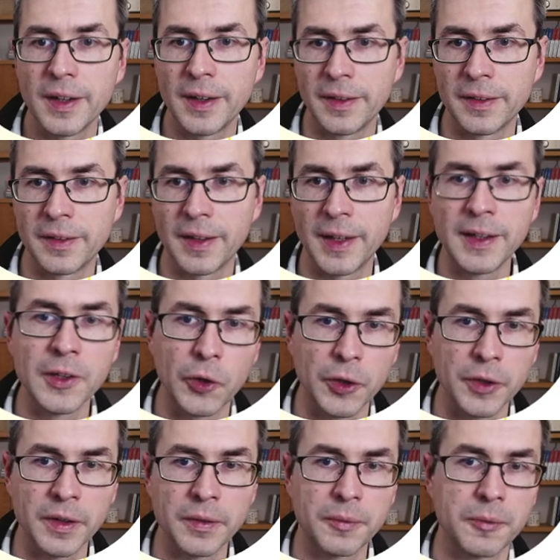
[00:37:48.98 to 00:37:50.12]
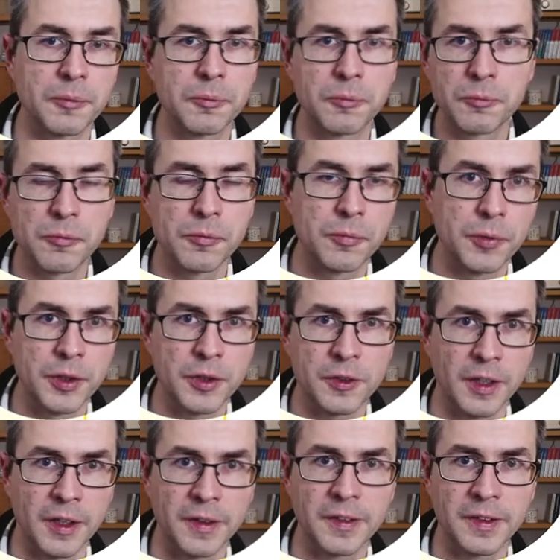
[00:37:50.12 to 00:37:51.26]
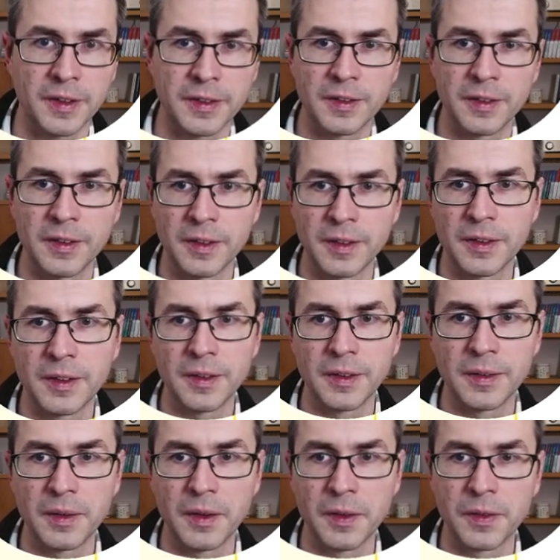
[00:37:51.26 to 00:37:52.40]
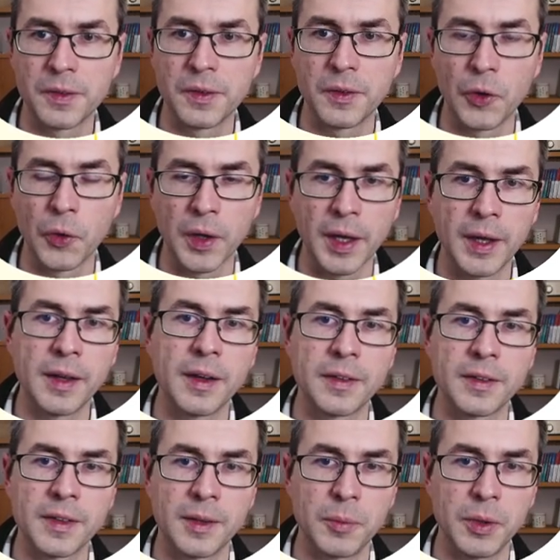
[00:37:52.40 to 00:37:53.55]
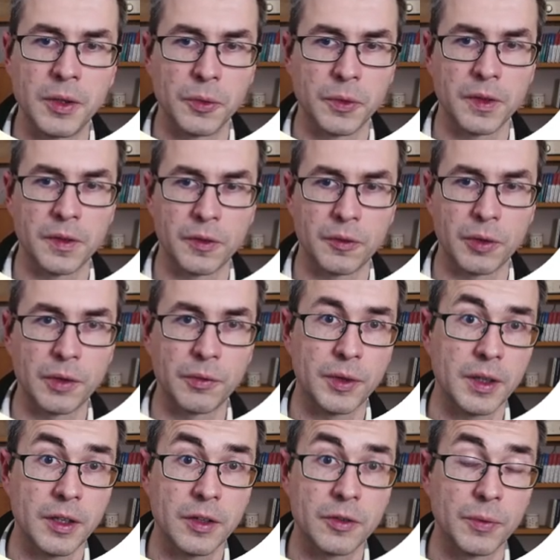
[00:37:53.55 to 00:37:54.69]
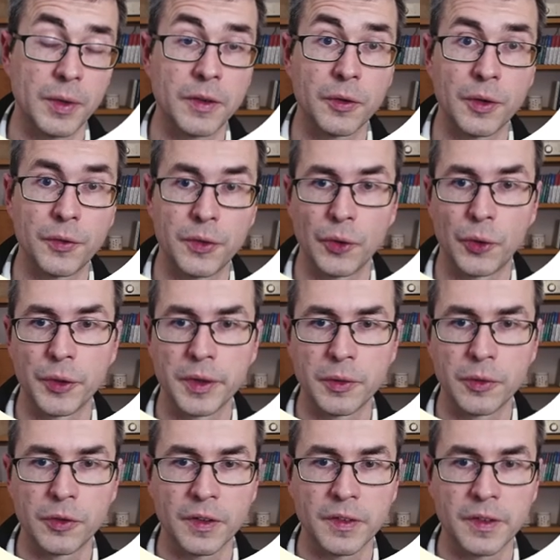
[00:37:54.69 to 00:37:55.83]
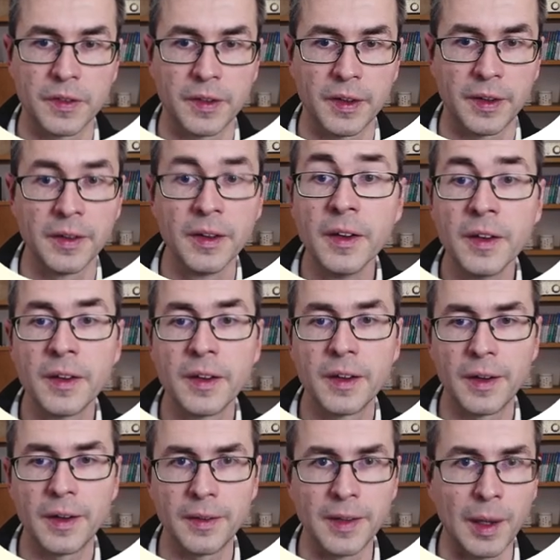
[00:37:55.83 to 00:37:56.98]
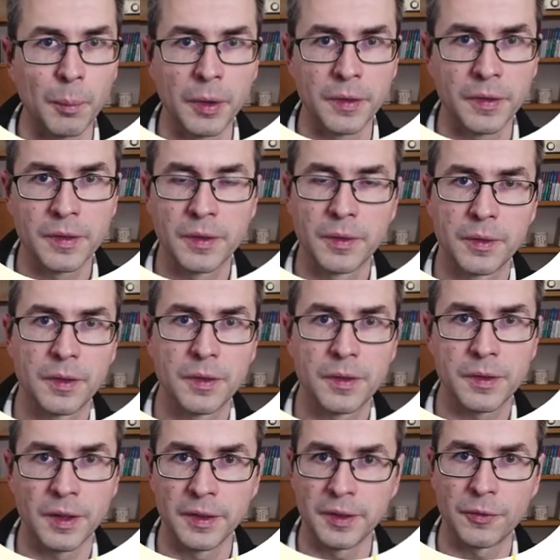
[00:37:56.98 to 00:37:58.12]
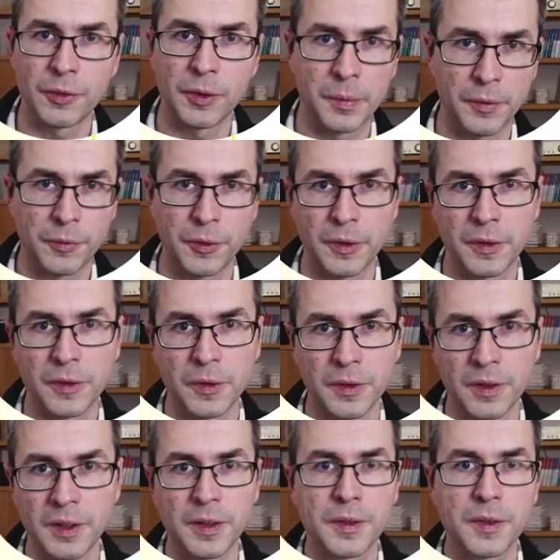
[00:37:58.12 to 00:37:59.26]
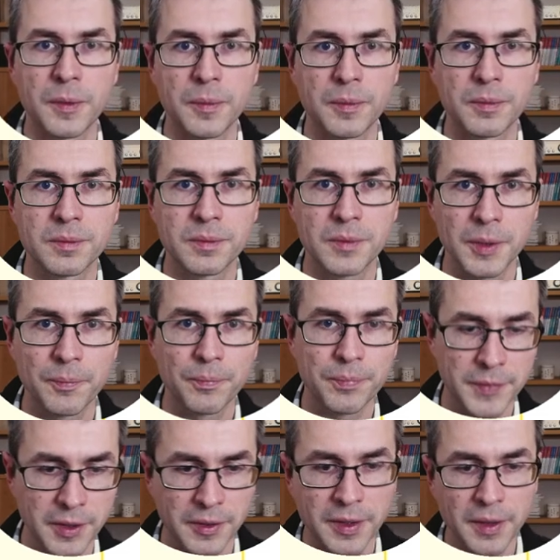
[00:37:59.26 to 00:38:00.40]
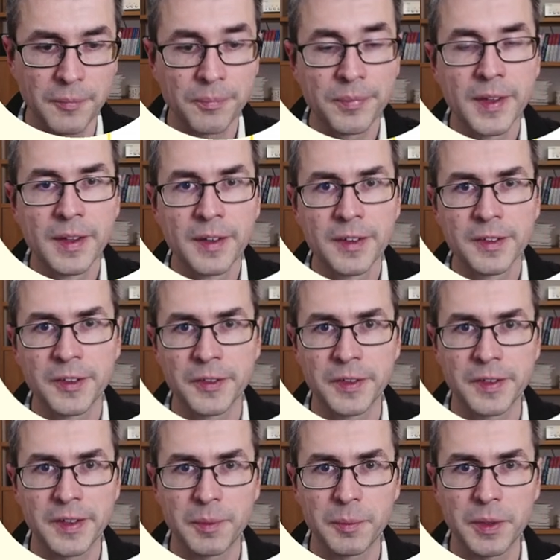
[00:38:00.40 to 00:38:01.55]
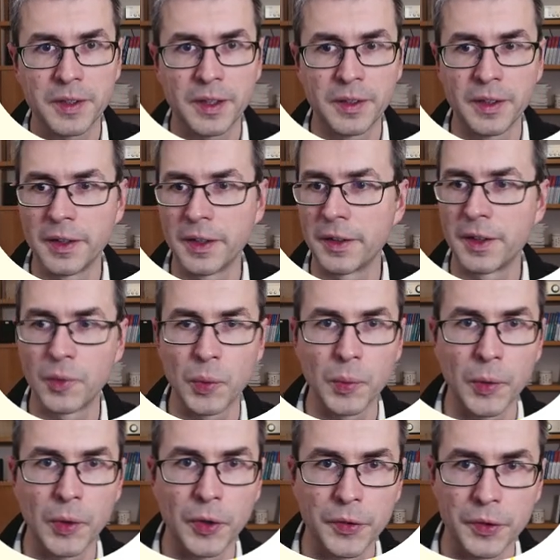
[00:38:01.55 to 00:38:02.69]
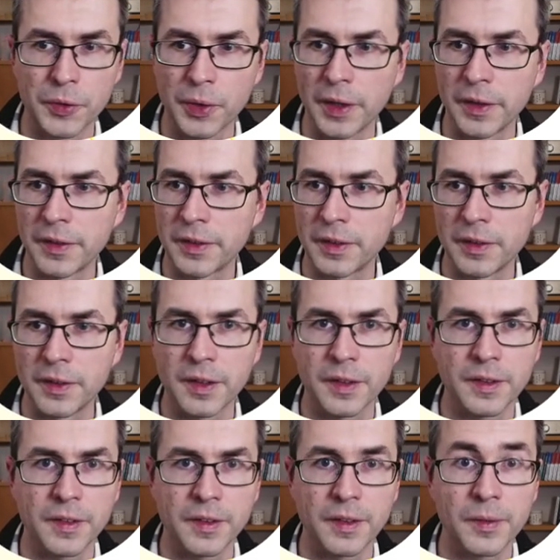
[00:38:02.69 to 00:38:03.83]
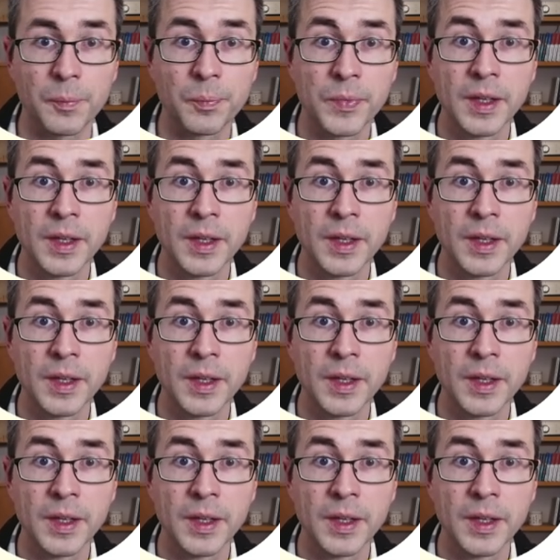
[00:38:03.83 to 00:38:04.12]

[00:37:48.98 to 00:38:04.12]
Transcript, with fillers: And any order which does that uh, is okay and can be used as a stratification. Once you have the order, you just assign uh, numbers starting from the first to the last. No. Okay, so this can be done. And I think we will also try that in the exercise.